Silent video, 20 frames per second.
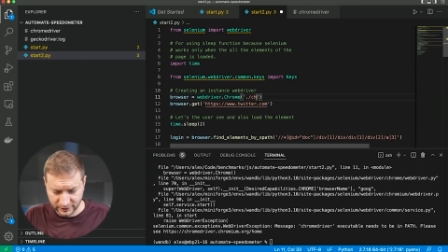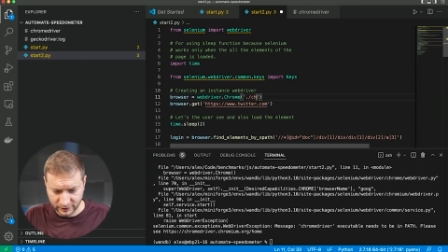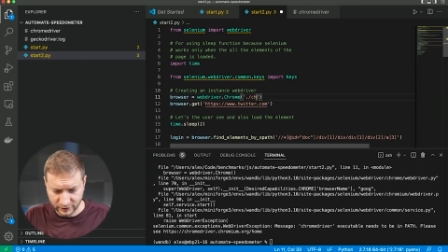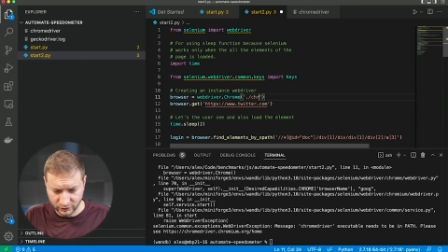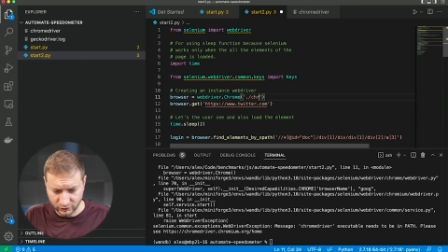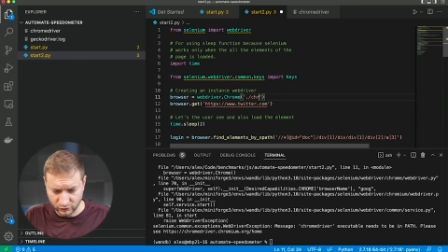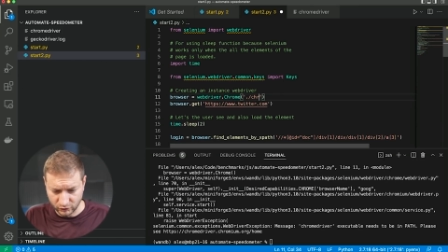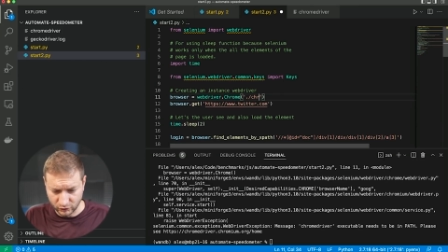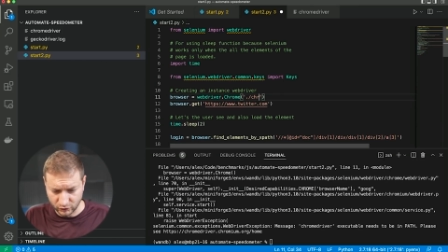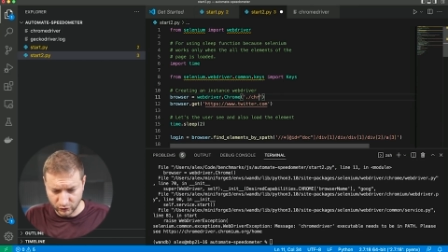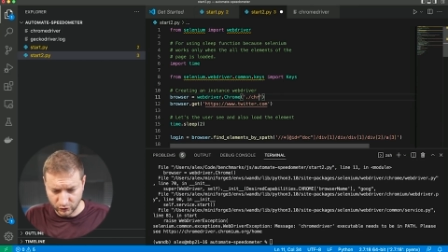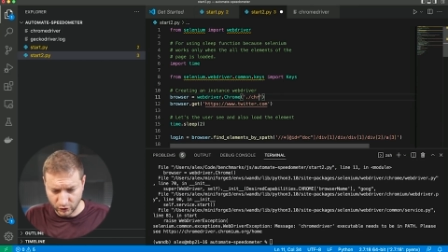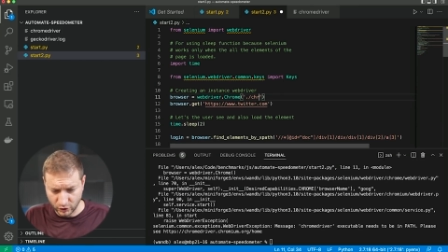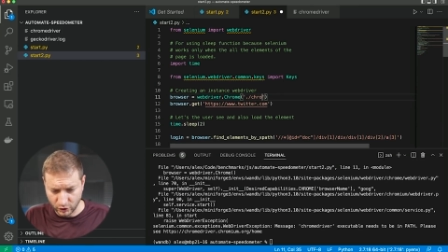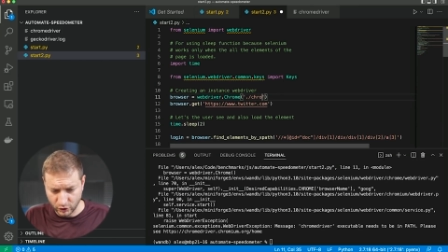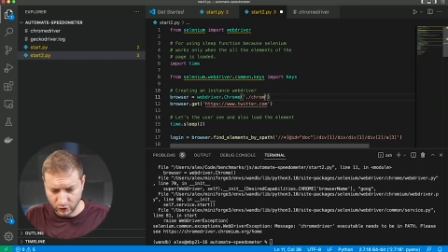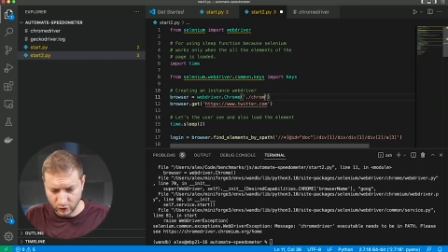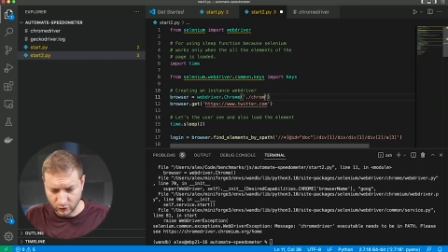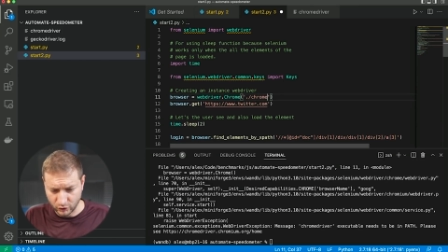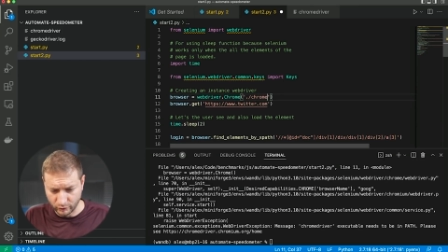
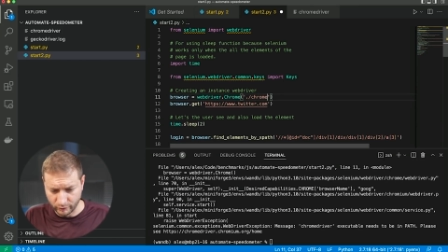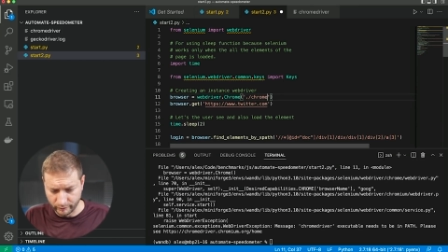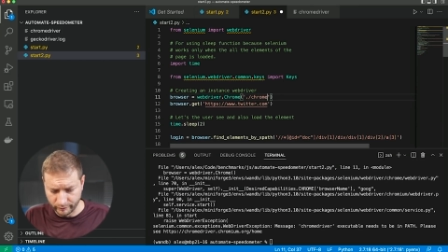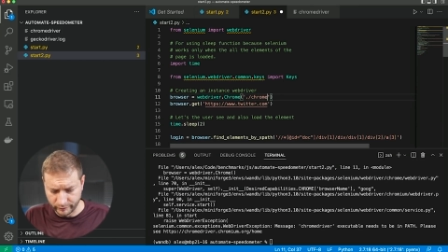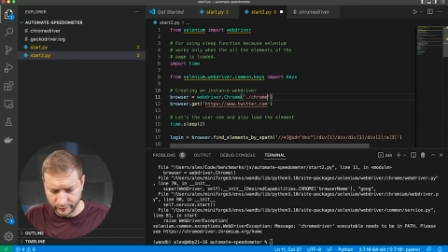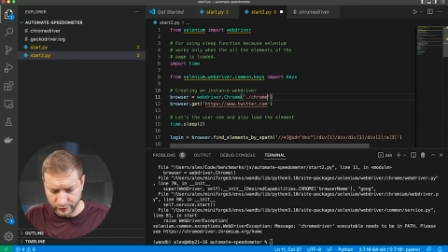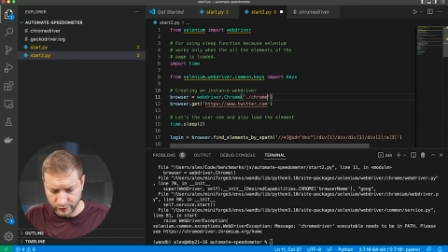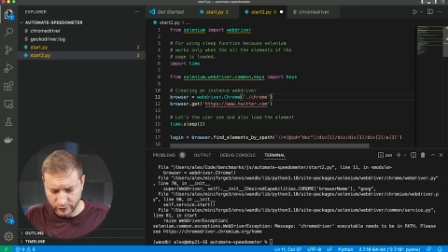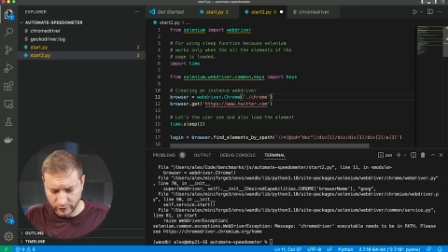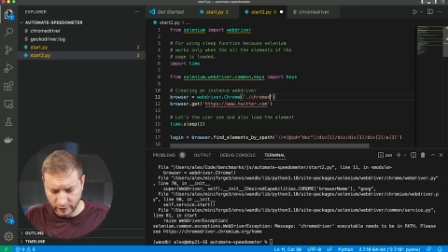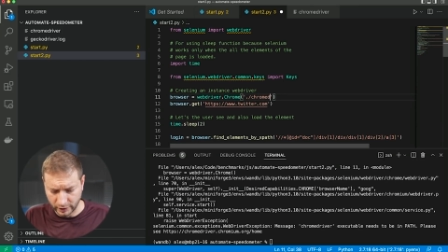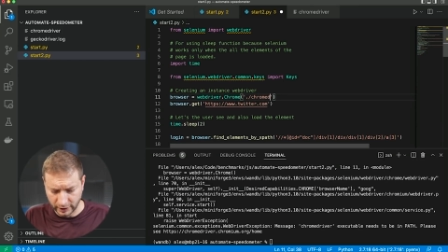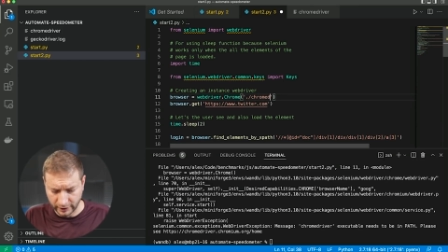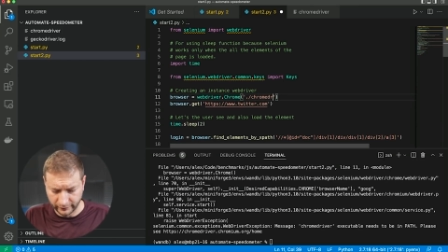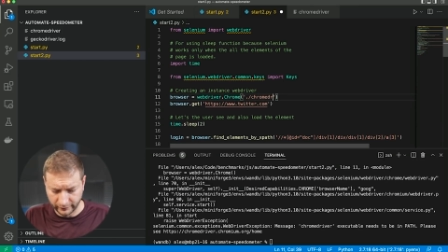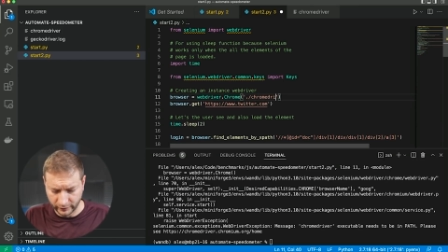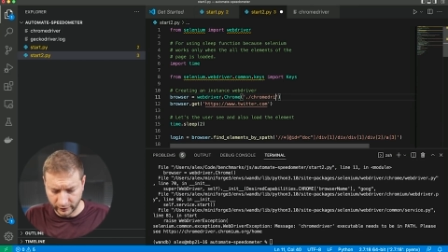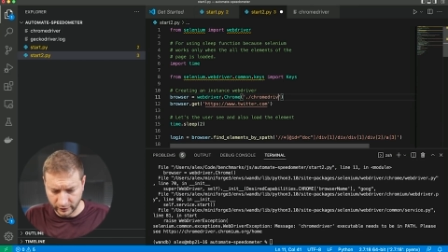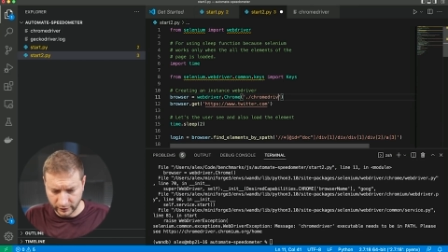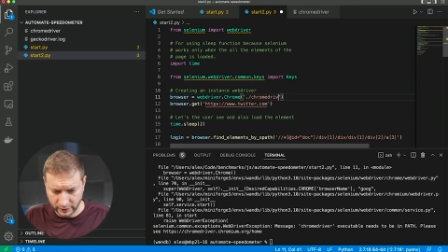Chrome
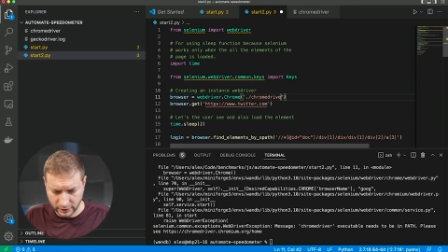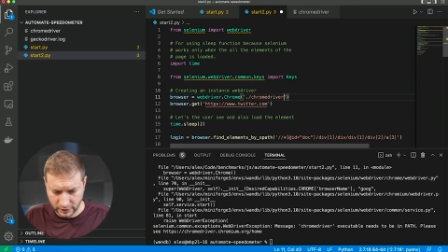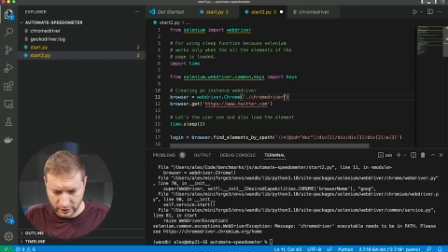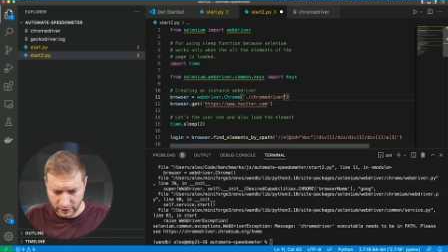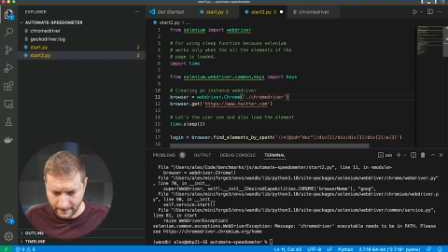driver,